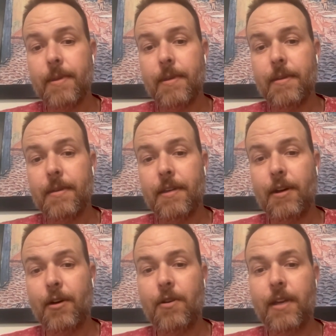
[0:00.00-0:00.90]
You
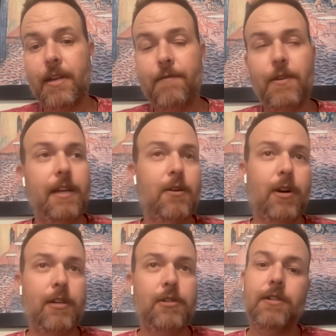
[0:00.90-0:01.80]
know, and if you need a
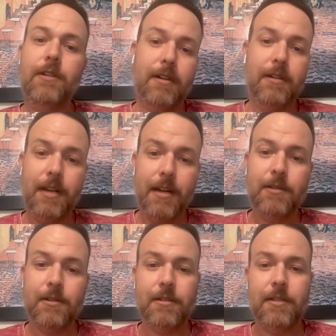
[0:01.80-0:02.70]
question, you call your
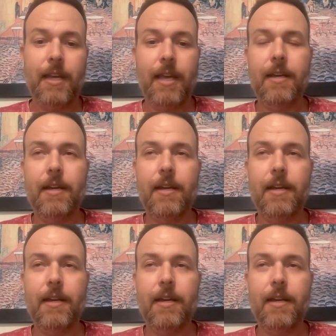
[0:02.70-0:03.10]
doctor and say, hey,